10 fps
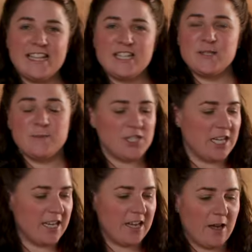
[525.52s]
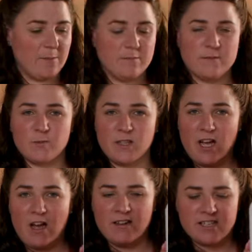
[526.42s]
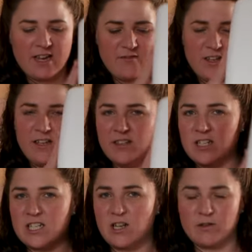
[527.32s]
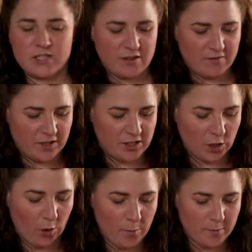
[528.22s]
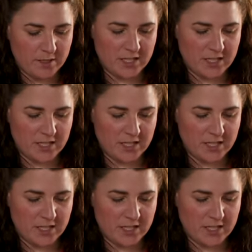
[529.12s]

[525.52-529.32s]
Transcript: This machine comes with a hard cover that slots over the top,